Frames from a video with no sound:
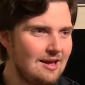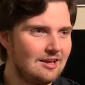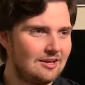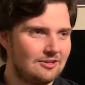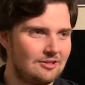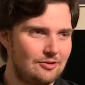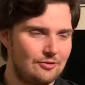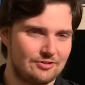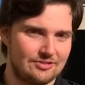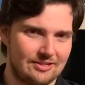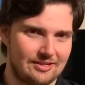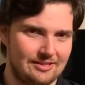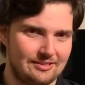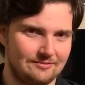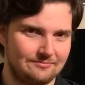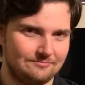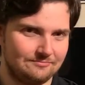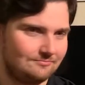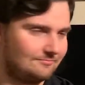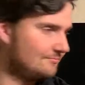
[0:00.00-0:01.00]

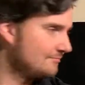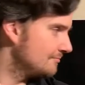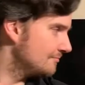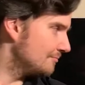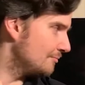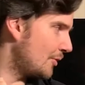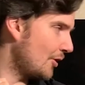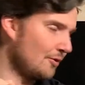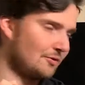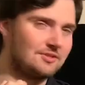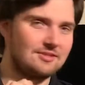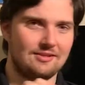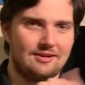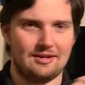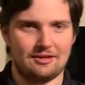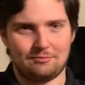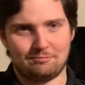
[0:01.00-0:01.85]
using parts that I